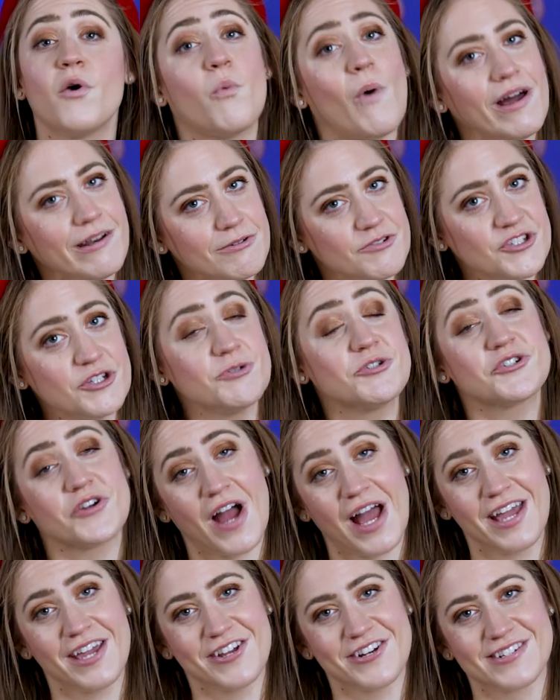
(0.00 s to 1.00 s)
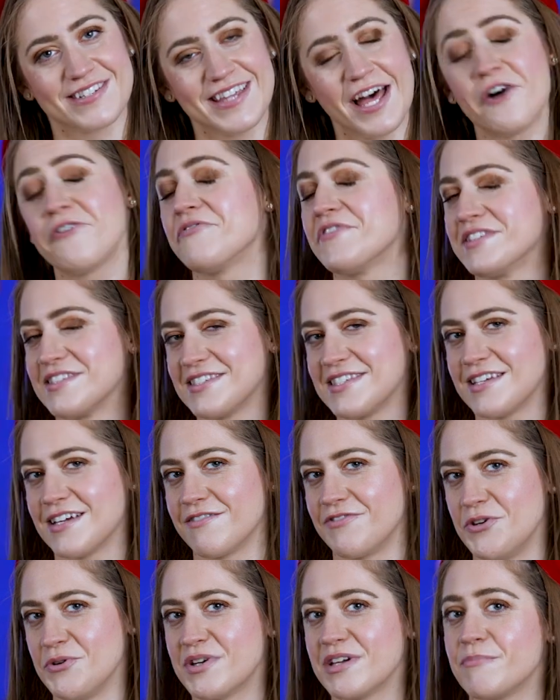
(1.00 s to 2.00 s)
Why don't you try it yourself and see
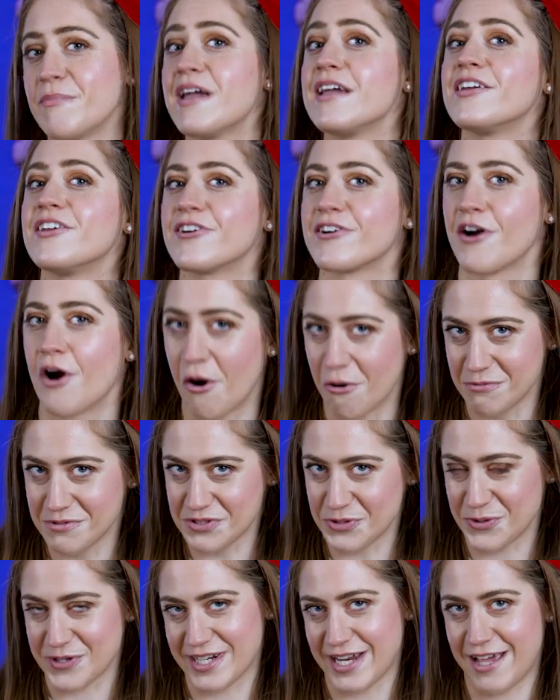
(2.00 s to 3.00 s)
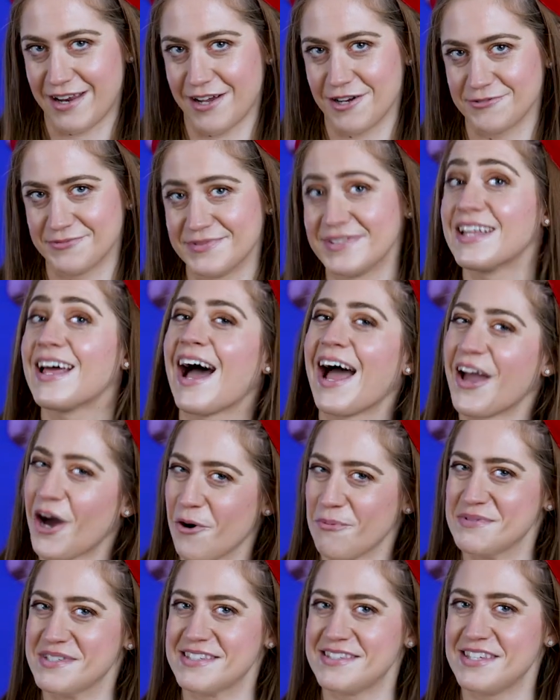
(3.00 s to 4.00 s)
if you can make your own tornado? I
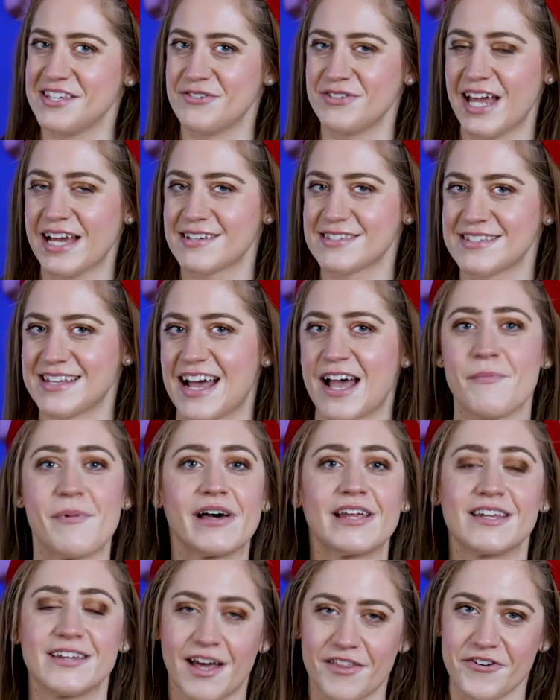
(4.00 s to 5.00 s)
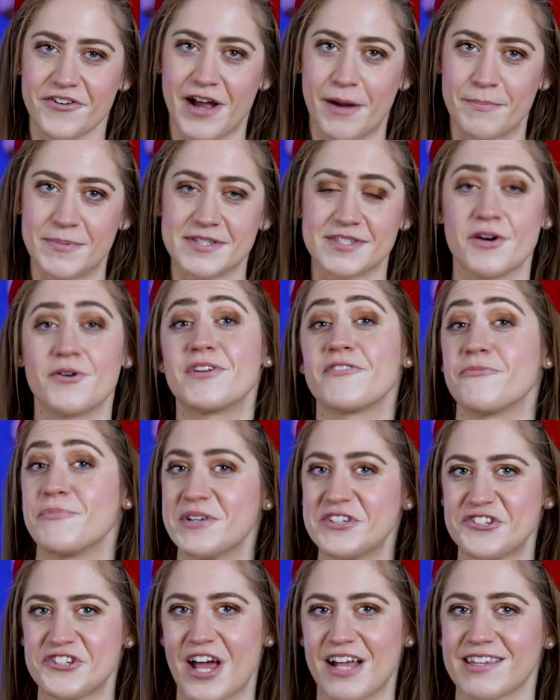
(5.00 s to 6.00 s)
hope to see you next time on another episode of
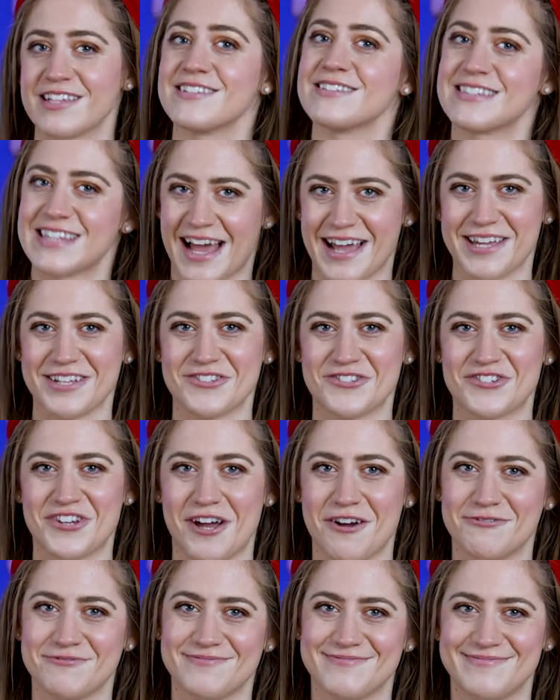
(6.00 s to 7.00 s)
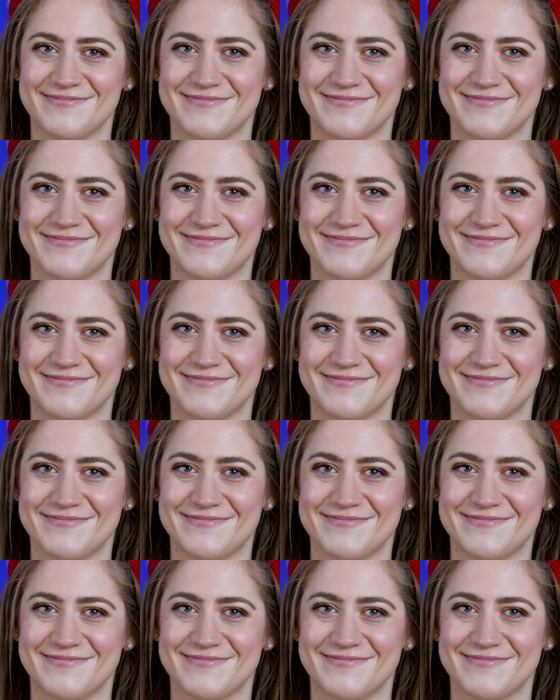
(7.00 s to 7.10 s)
Miss Shelley's Science Show.